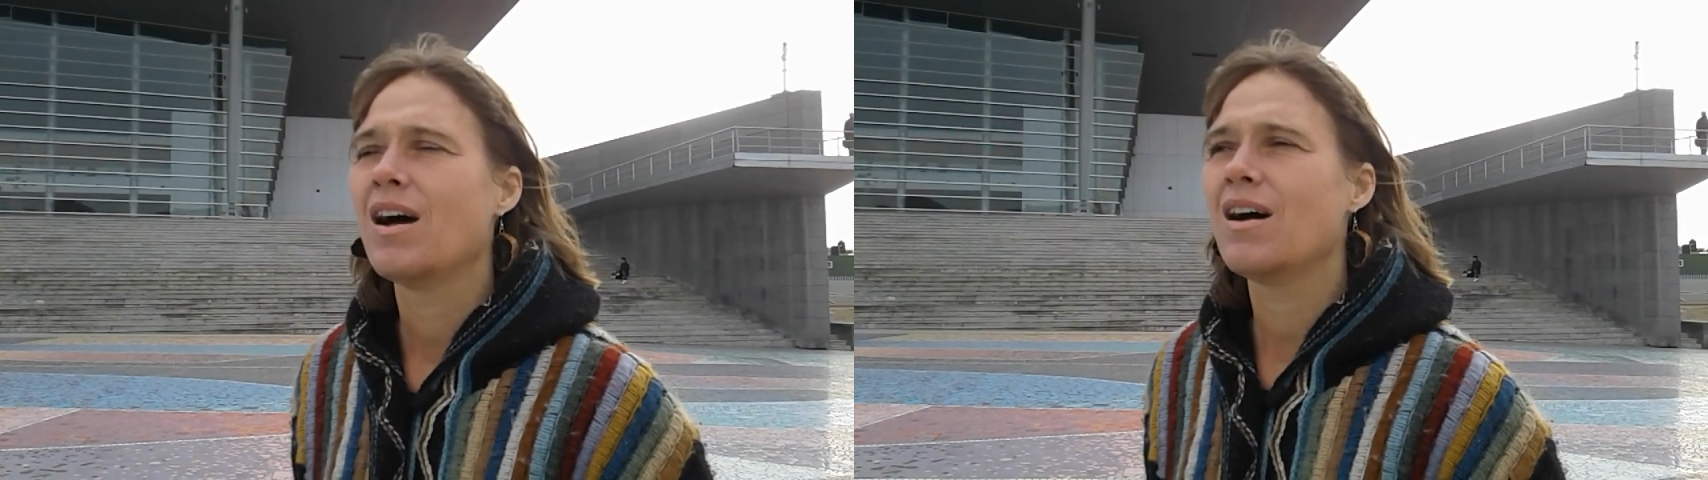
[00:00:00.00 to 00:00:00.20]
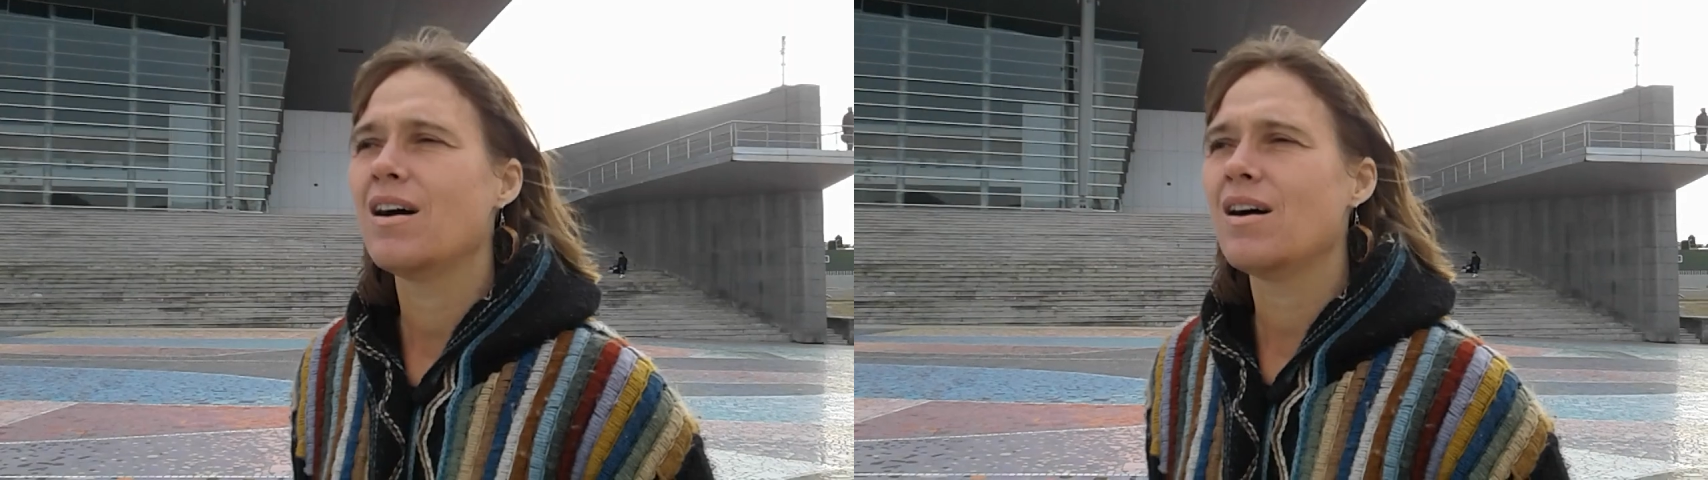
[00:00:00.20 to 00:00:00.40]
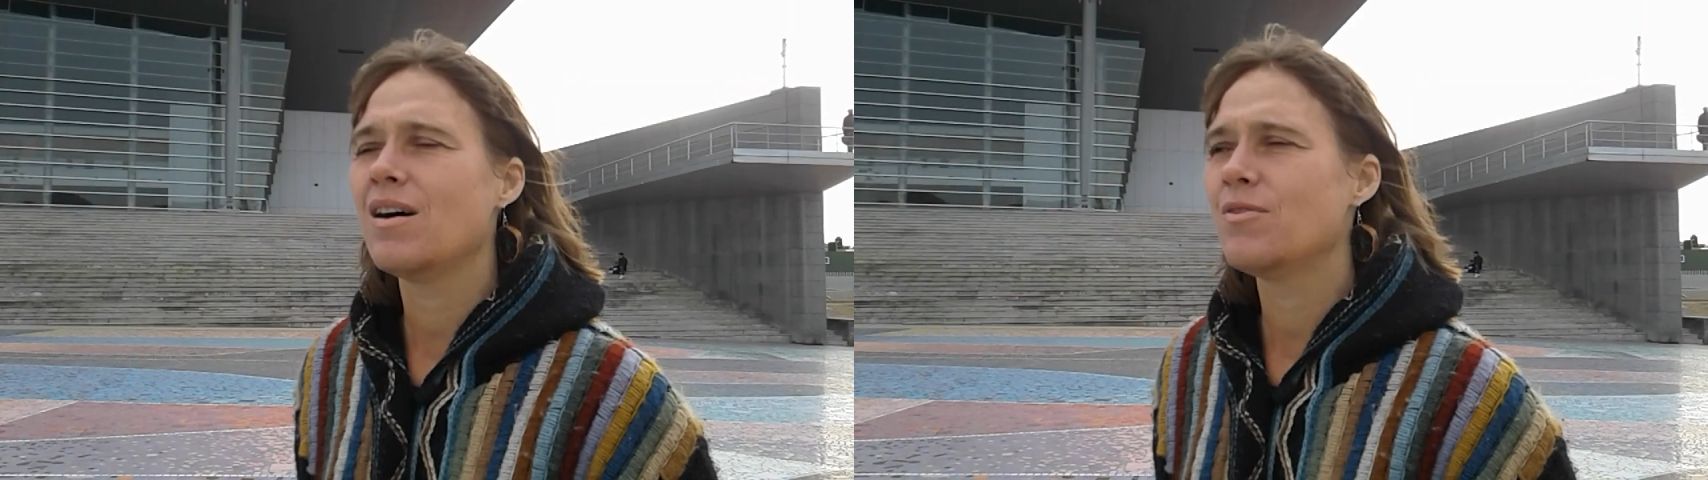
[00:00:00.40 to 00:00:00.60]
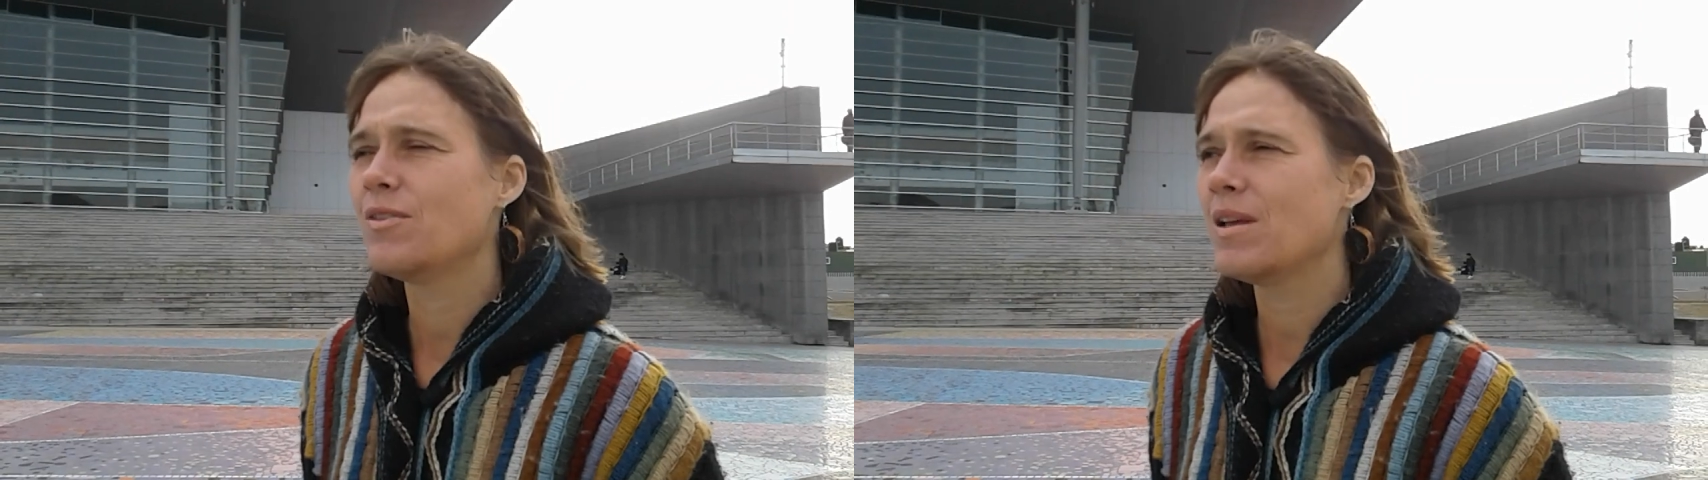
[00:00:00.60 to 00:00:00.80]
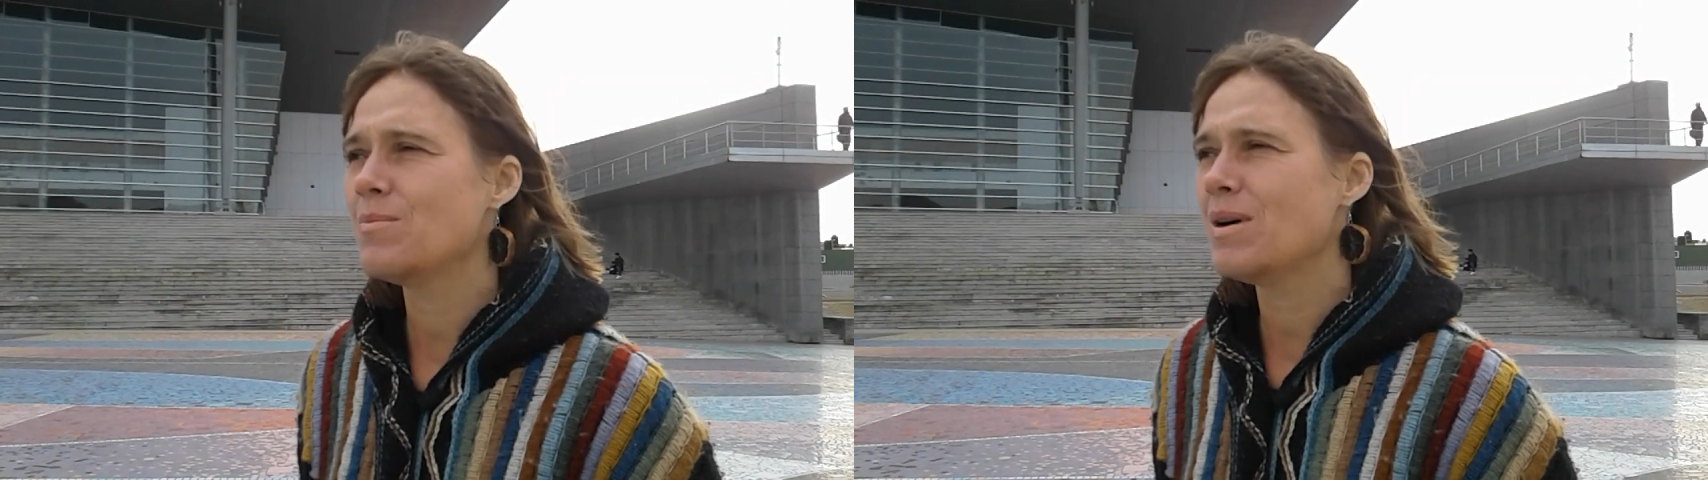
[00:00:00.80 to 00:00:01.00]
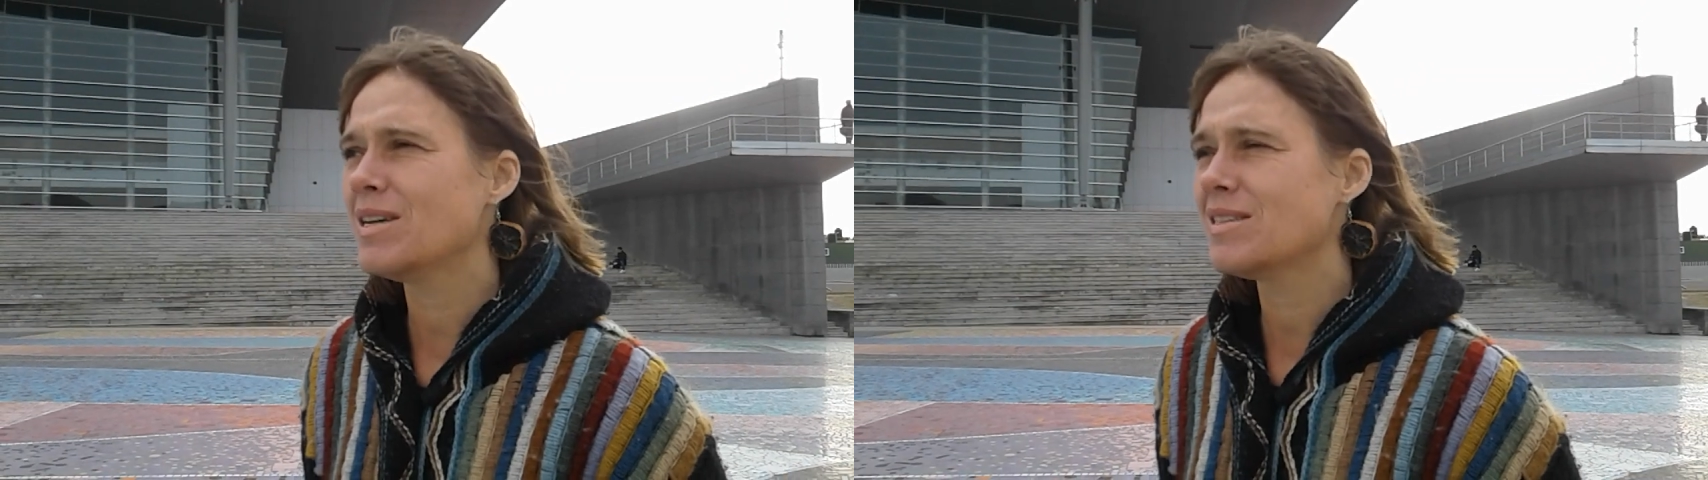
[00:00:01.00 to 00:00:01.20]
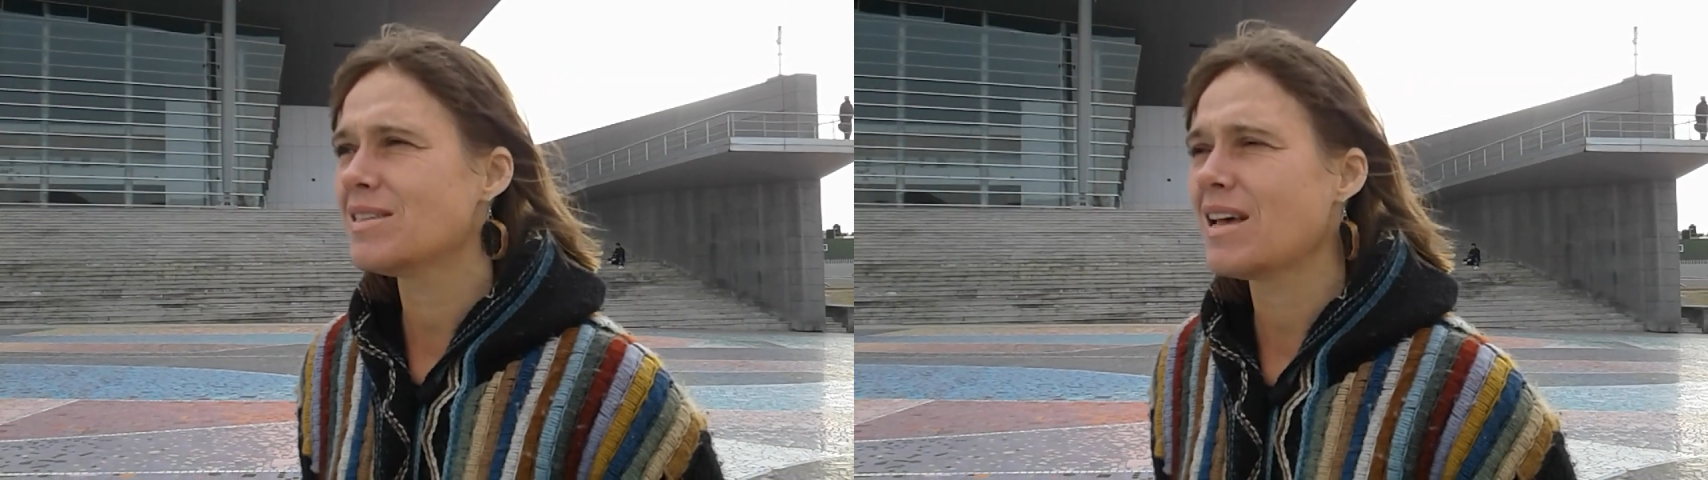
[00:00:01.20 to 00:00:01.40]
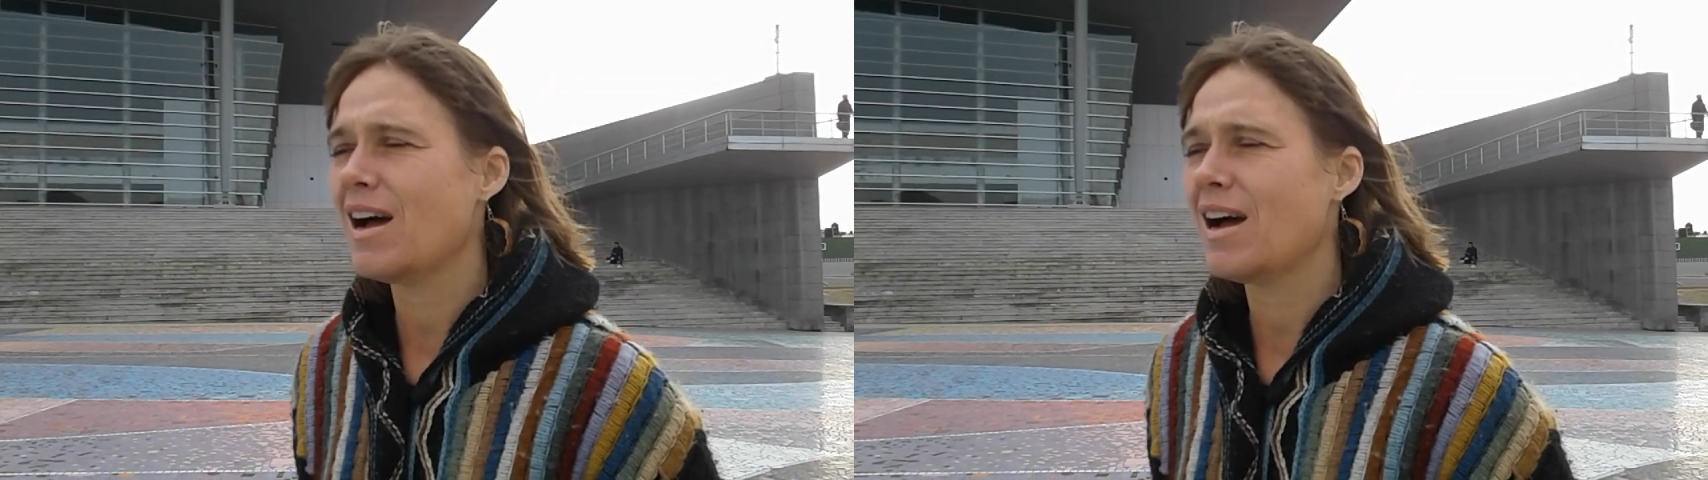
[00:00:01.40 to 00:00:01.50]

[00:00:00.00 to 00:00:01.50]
uh, a famous